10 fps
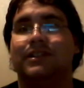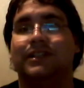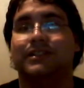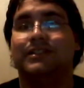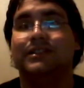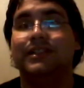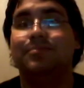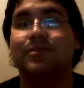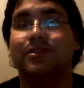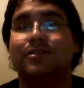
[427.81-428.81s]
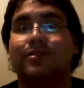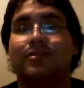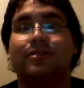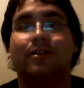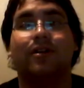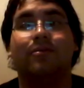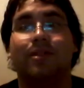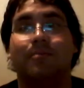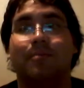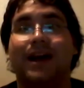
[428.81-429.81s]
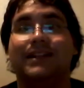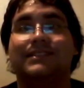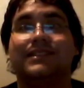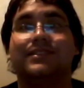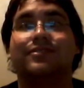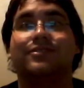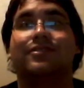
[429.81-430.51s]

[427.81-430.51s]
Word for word: like a sleeper hold along with a body scissors